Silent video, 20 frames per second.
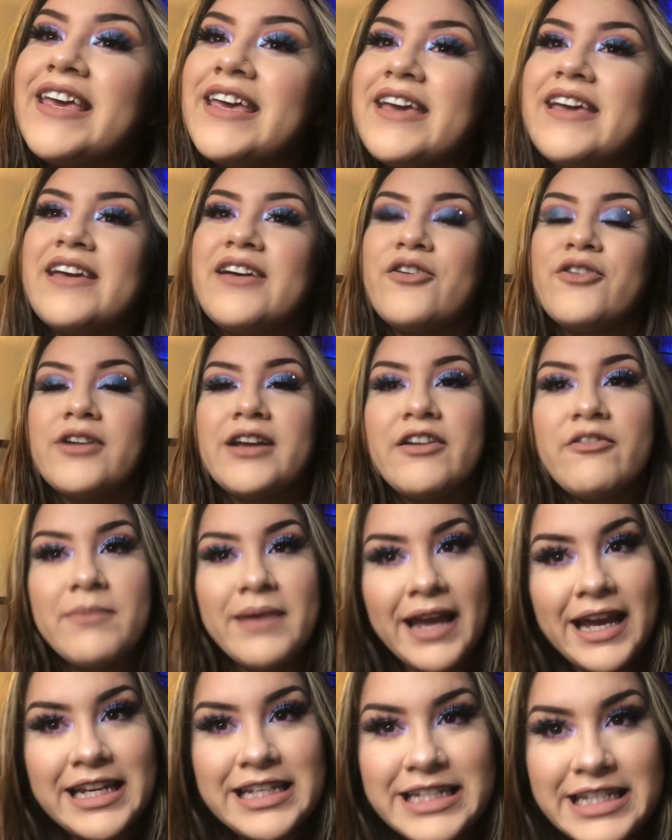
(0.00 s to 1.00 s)
it, or give me
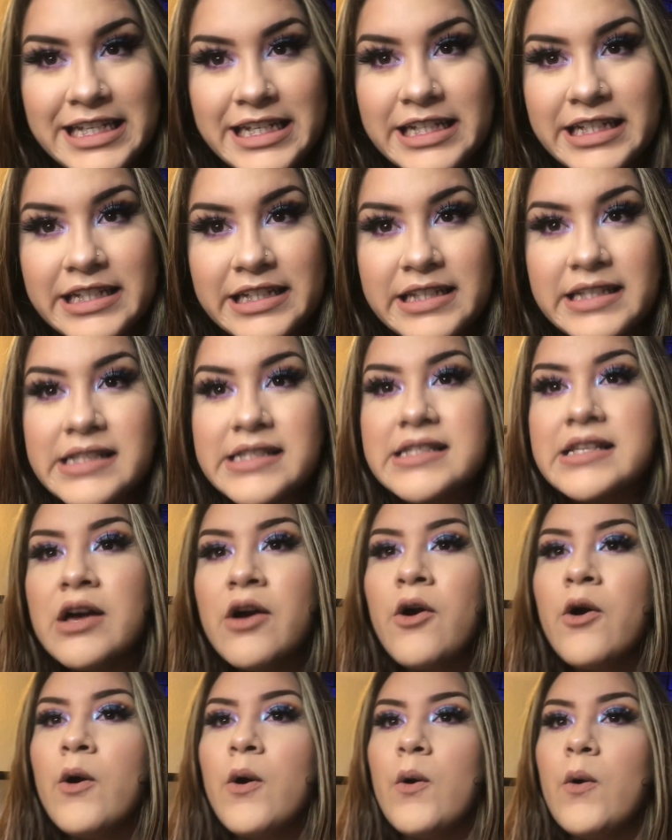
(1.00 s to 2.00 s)
ideas,
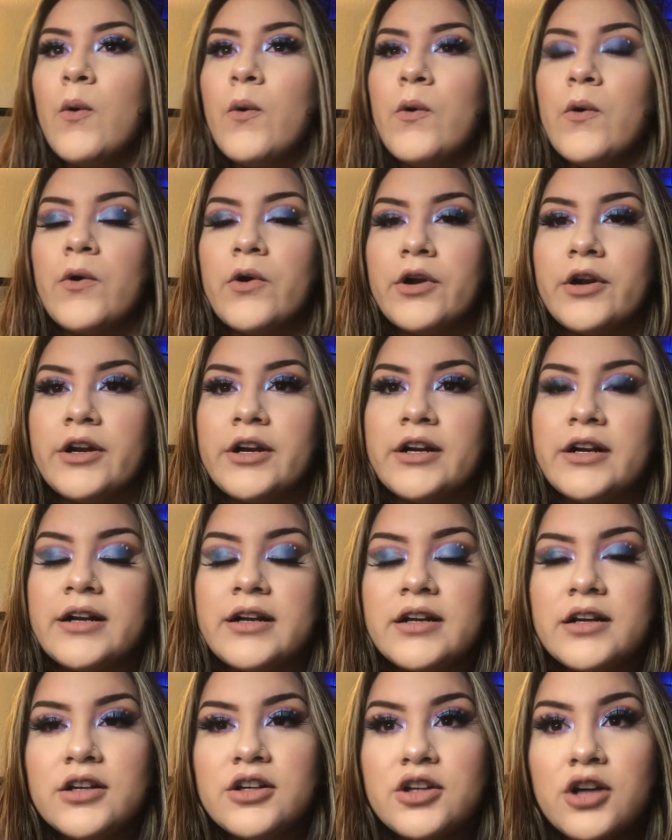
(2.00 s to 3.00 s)
or
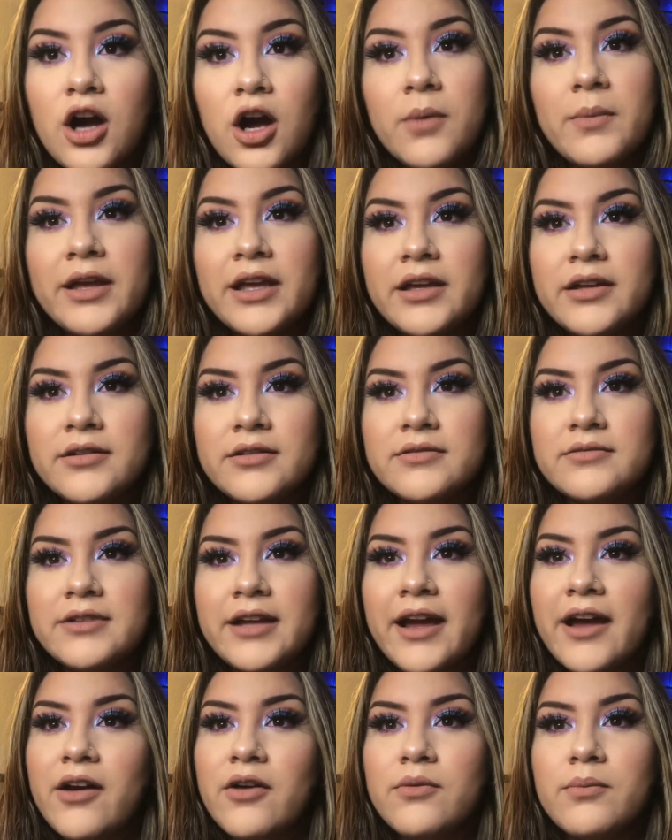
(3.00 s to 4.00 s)
comment
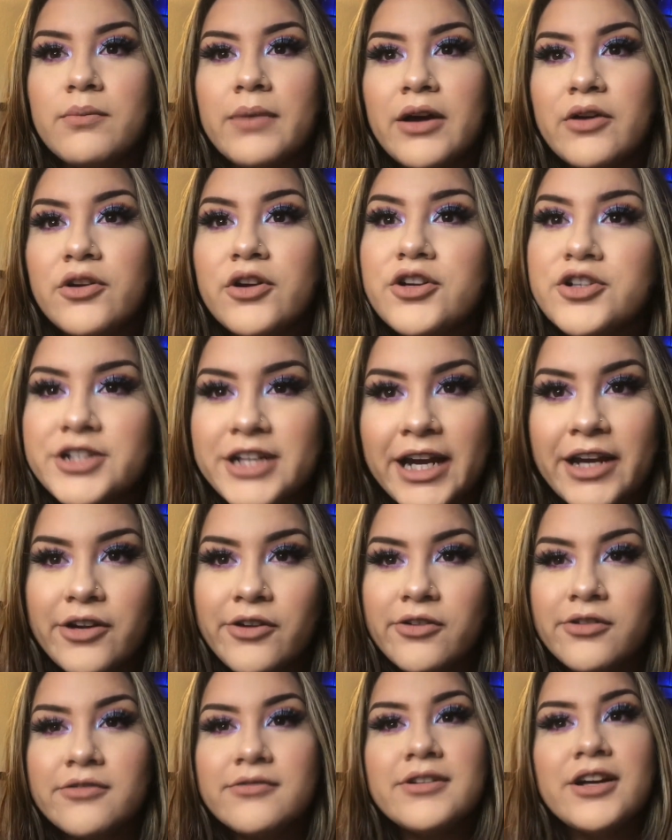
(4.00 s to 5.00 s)
down about your
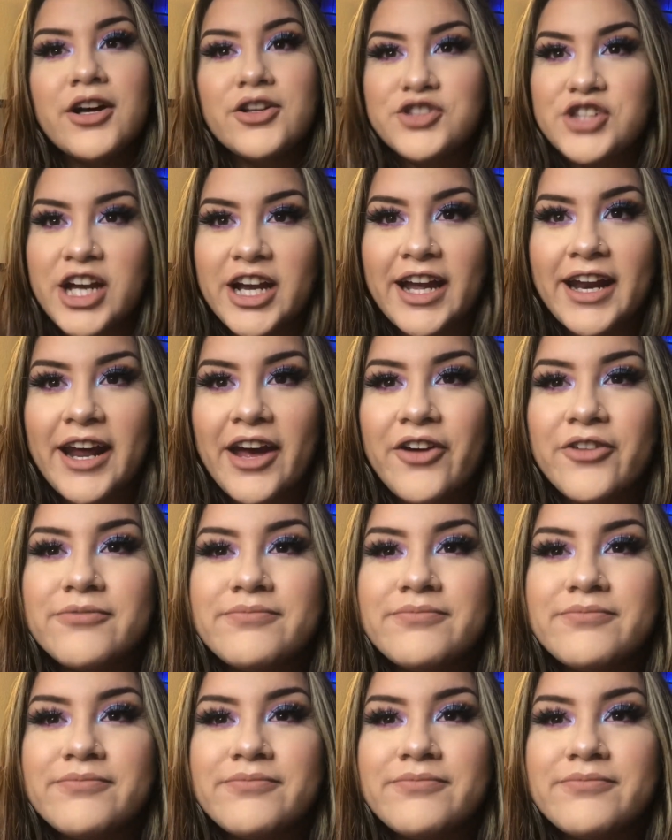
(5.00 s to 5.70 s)
channel. I'll check it out.